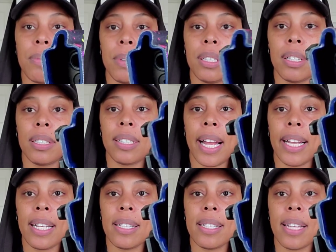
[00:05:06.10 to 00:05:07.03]
it looks
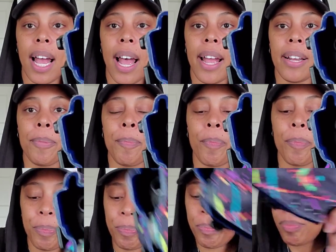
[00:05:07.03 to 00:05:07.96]
like inside.
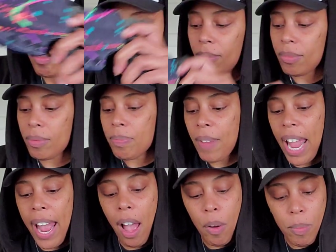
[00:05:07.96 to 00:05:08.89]

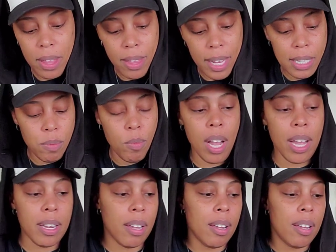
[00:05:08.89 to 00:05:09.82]
Now, with this
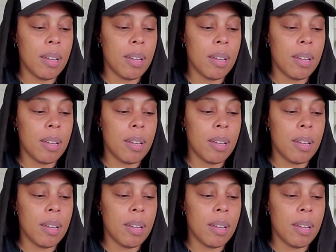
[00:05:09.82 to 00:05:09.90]
one,